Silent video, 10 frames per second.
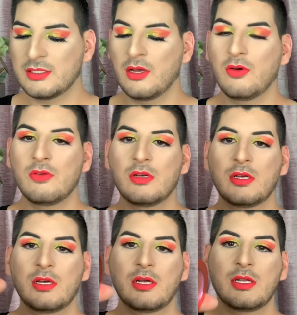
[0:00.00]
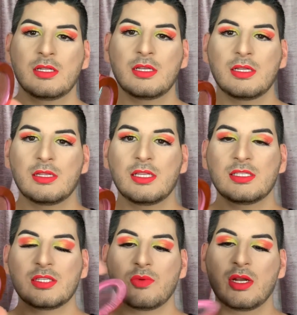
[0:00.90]
So
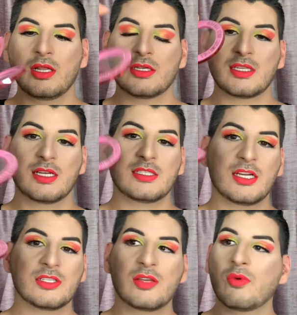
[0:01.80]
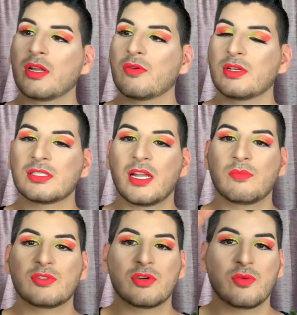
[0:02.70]
this is what it looks like. It's actually one of the ones that
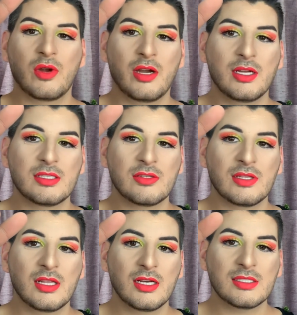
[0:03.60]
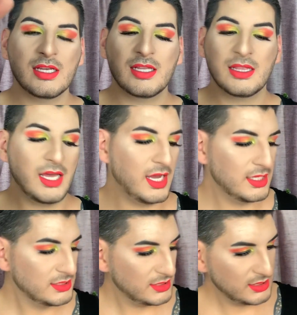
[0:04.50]
I'm sort of wearing. So it looks like that.